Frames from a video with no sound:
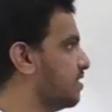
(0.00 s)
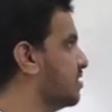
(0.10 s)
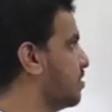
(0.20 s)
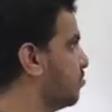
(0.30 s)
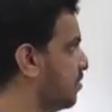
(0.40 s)

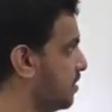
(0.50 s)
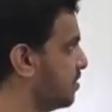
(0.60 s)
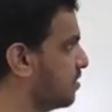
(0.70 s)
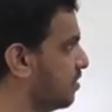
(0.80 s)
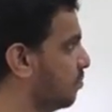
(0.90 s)
example
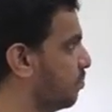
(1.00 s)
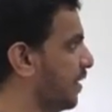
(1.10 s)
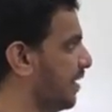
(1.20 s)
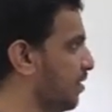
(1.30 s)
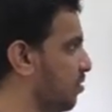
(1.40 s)
is a
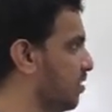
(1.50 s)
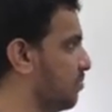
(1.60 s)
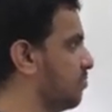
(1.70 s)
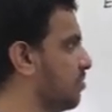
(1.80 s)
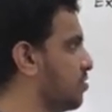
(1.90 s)

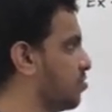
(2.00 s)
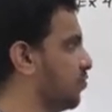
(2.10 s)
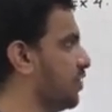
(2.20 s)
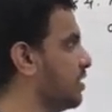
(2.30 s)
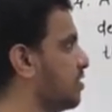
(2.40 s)
pendulum
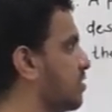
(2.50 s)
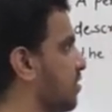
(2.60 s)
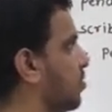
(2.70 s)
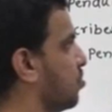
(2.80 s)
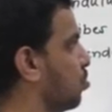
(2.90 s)
swings
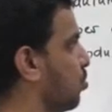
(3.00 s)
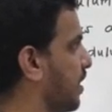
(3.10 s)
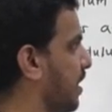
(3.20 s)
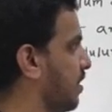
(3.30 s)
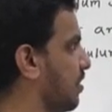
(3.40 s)
through
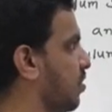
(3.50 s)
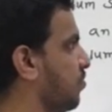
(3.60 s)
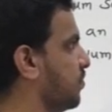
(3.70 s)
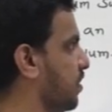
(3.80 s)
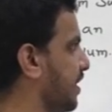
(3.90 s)
an angle
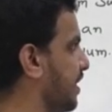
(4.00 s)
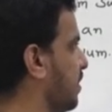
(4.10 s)
of 30